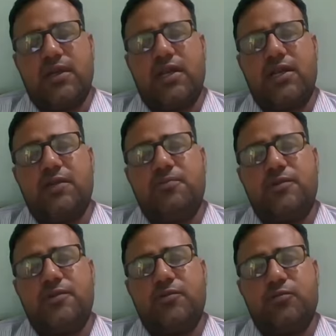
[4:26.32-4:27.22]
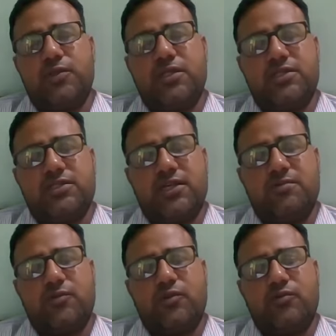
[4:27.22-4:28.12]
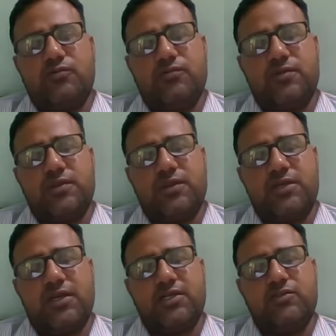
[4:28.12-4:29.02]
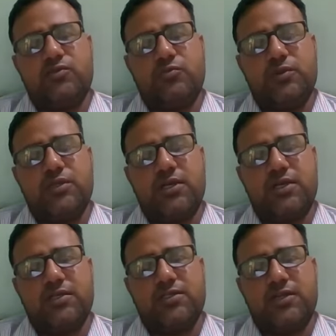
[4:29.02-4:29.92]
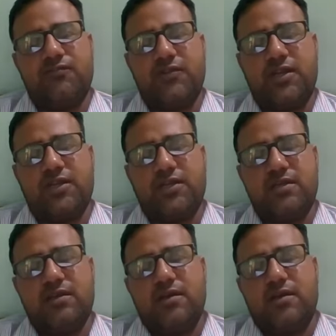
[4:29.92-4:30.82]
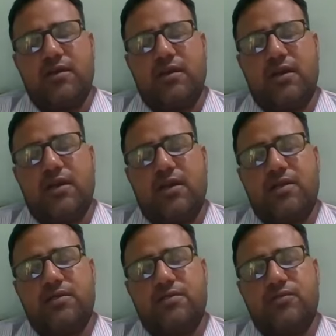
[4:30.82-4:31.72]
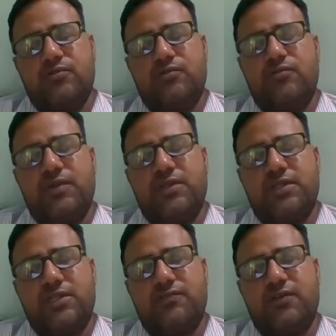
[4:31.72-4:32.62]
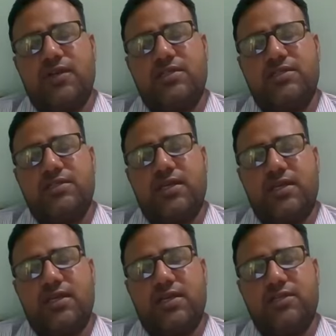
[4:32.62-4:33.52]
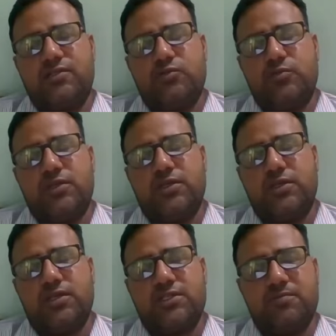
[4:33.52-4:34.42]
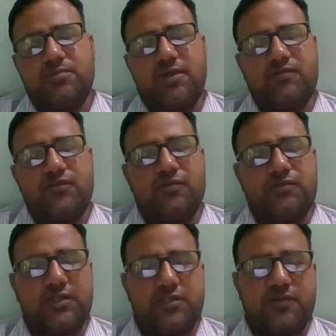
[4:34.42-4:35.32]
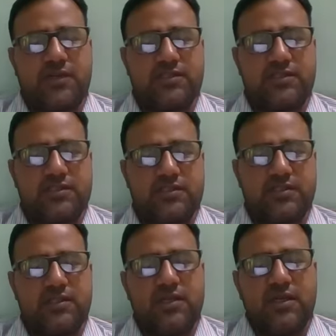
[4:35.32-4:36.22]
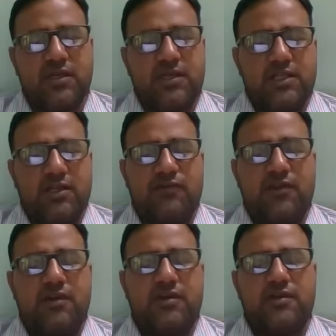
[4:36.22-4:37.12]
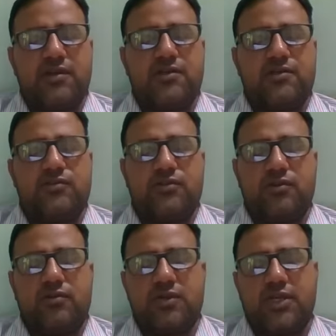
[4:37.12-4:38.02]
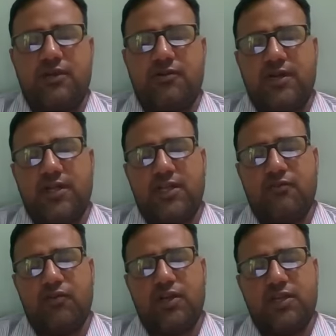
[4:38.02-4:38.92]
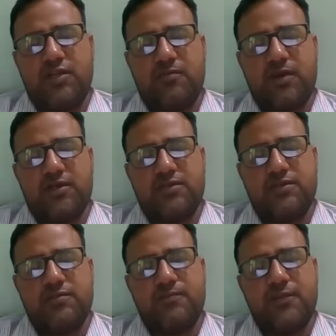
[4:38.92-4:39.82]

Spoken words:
And if it to be the same crop, it has to be the same variety and should be certified and has to be accepted for certifications. The field should not have any volunteer plants.